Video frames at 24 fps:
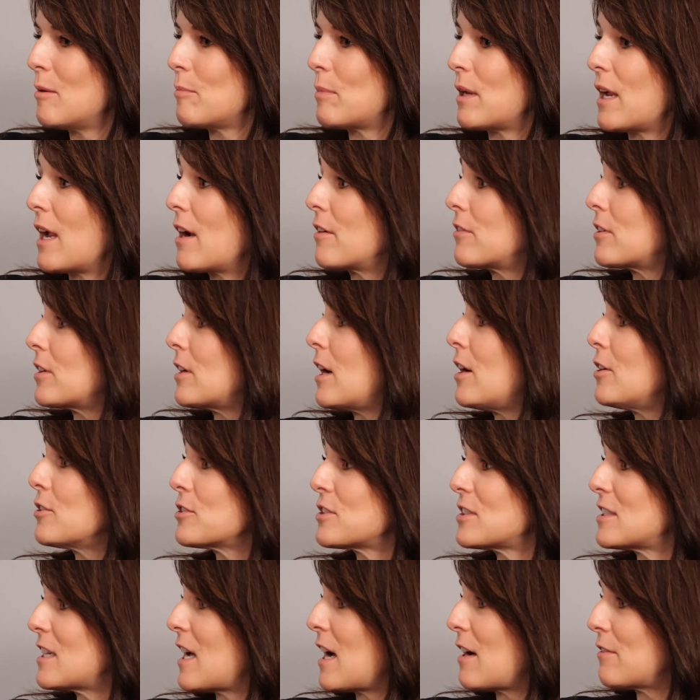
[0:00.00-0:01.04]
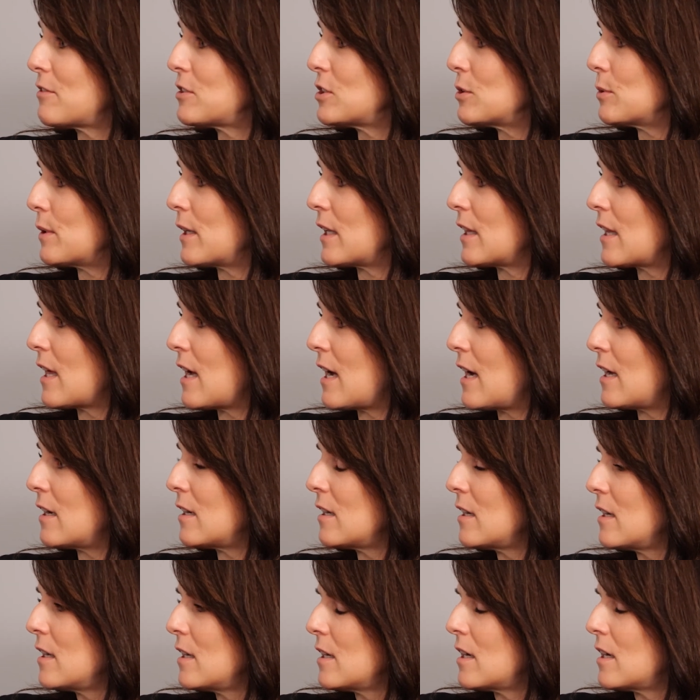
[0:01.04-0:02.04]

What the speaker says: behavioral health staff doing that.